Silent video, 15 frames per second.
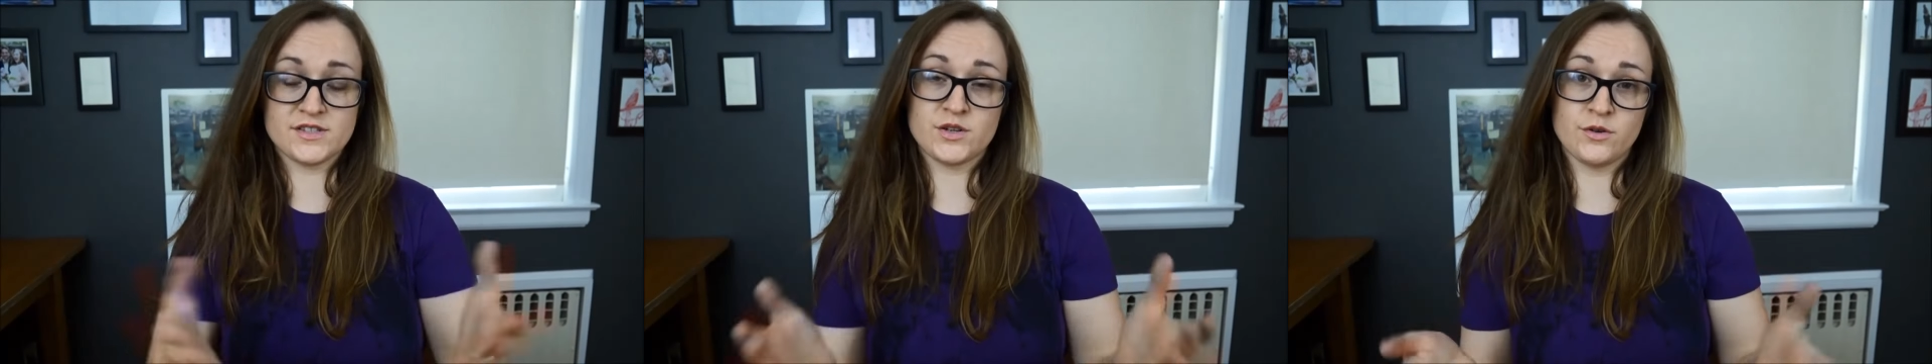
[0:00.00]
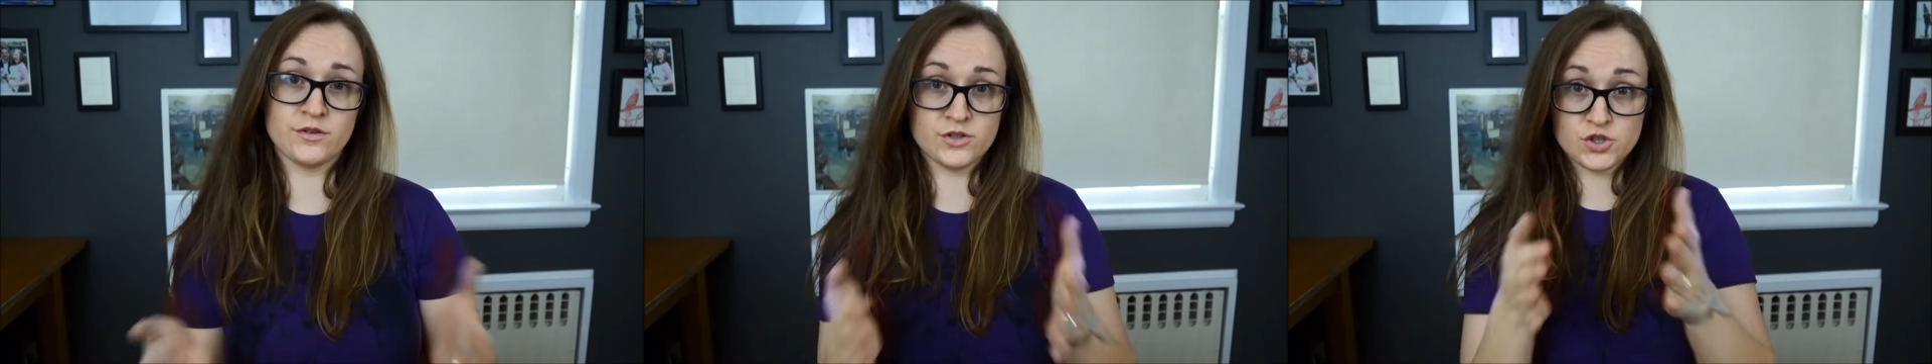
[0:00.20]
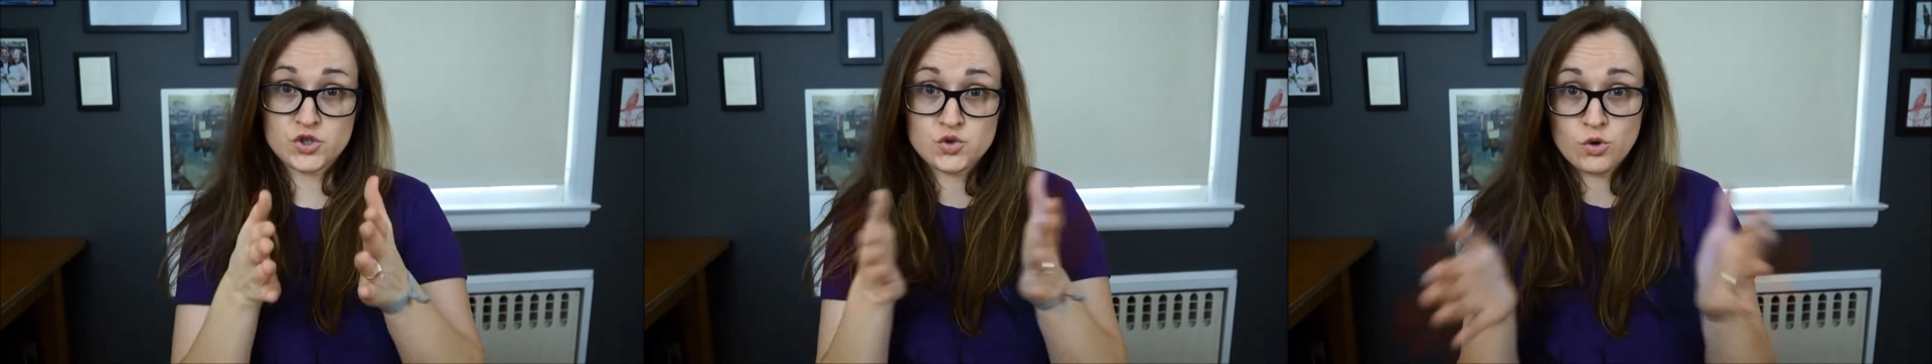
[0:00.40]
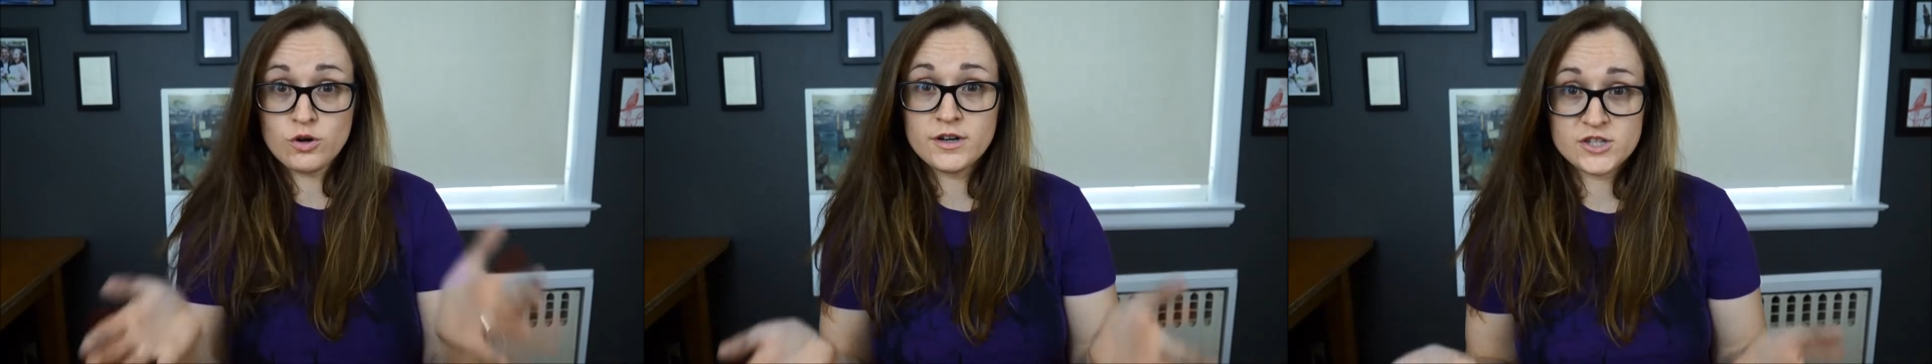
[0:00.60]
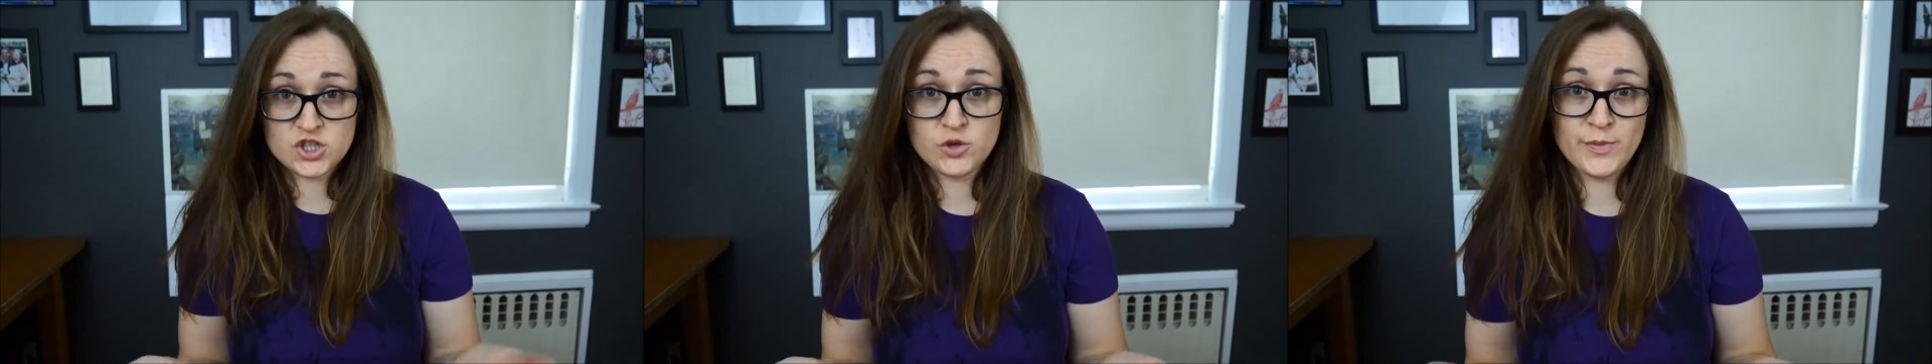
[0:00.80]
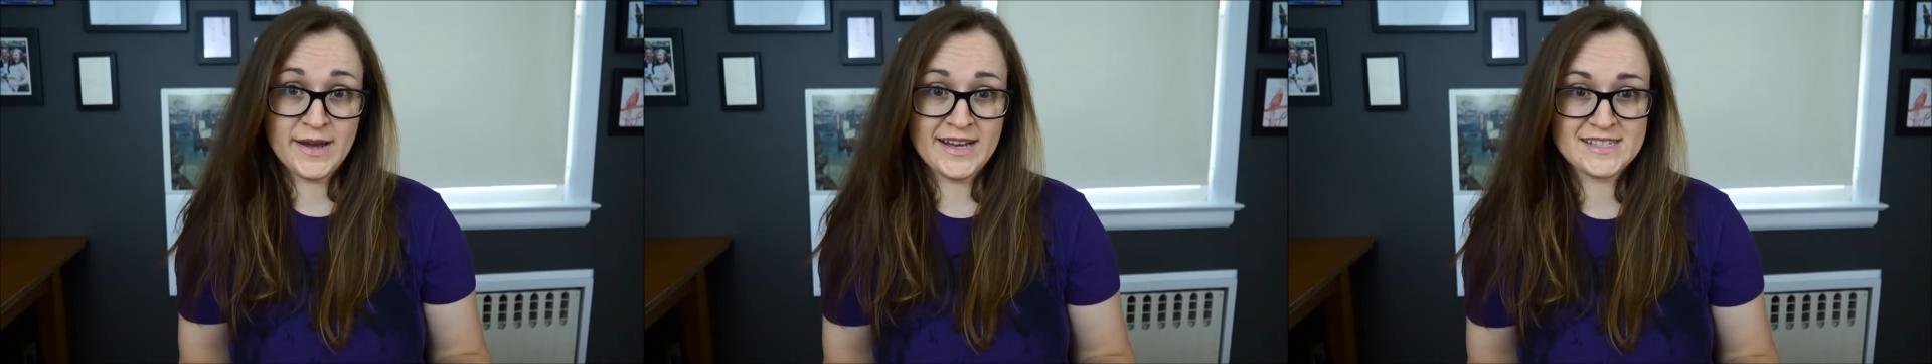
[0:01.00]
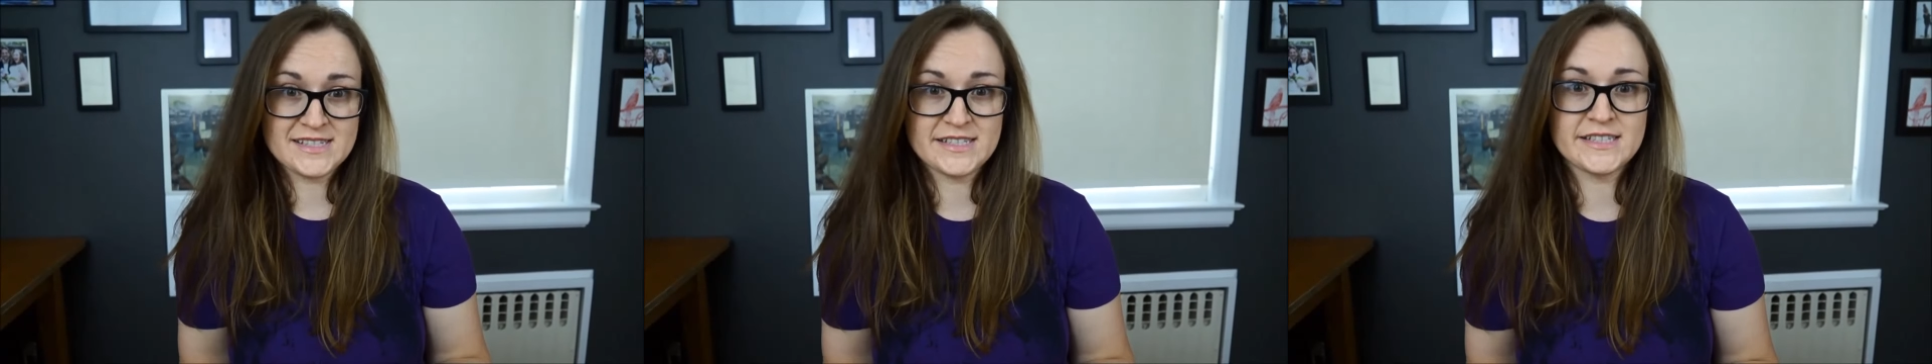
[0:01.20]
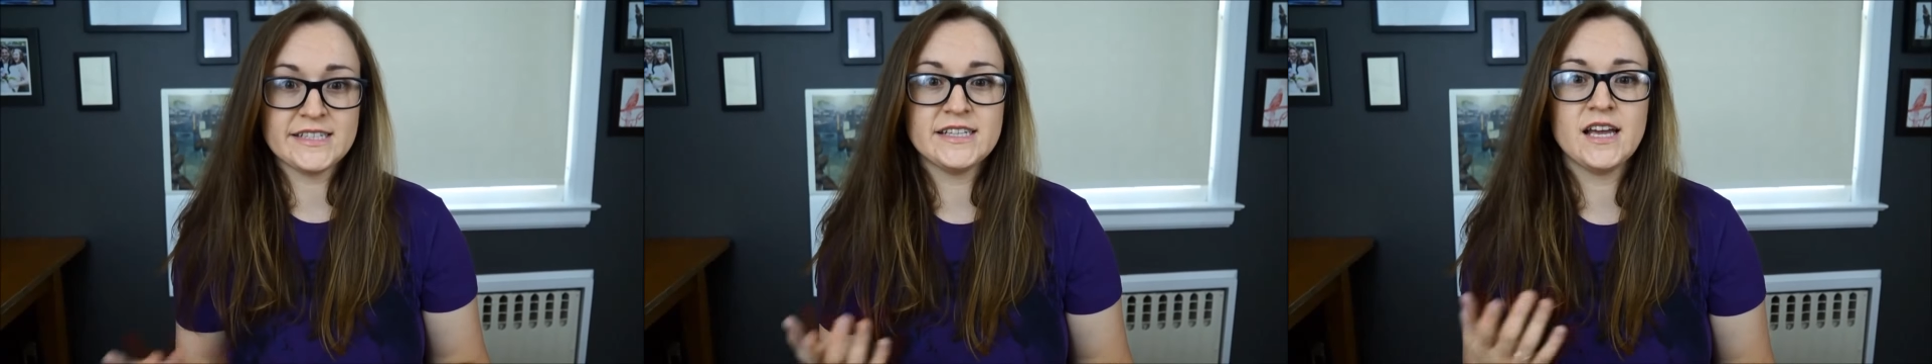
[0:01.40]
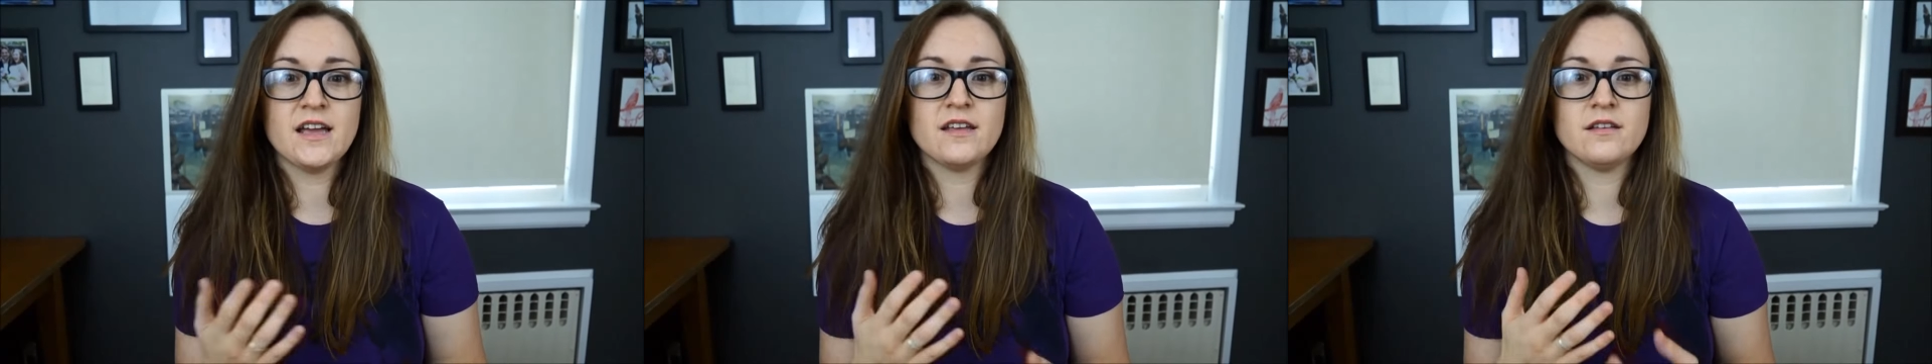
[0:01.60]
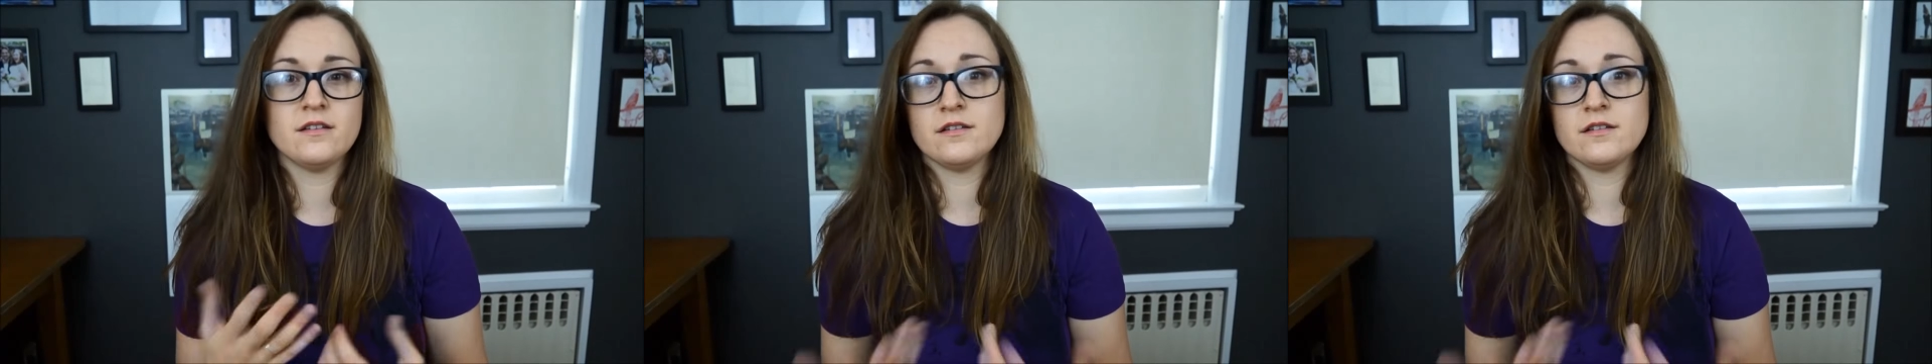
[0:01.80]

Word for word: a certain storage capacity.